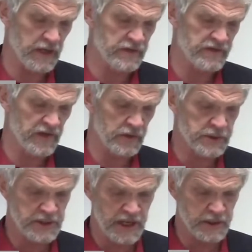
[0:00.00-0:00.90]
insults,
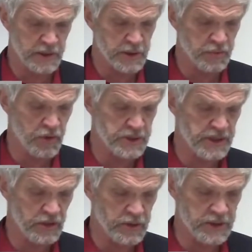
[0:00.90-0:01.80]
dangers,
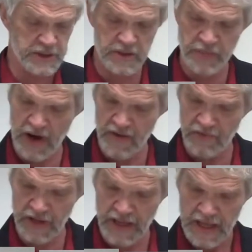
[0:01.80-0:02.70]
persecutions, and
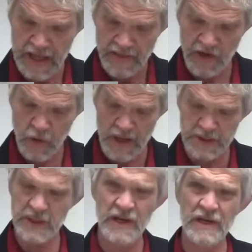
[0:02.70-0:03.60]
poverty. The
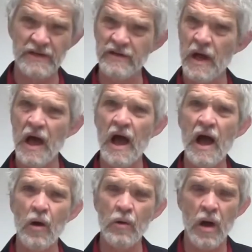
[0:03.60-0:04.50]
question is,
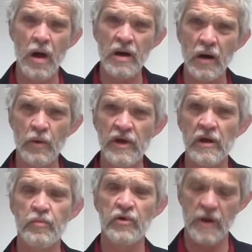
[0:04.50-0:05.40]
how long are we going
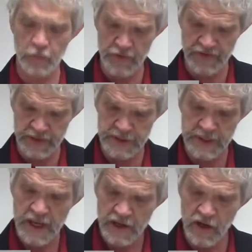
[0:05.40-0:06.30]
to put up with this?
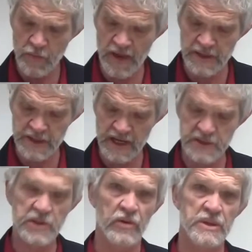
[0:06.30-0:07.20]
Your best
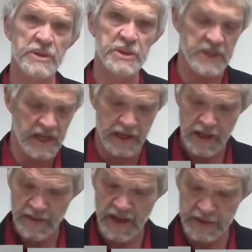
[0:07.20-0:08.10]
answer is C.
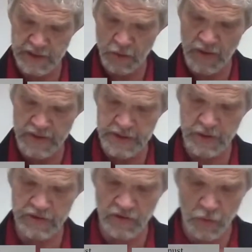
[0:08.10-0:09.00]
That's the one that's
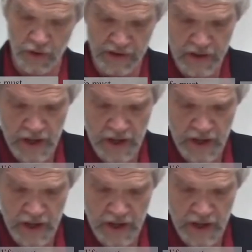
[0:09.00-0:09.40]
going to work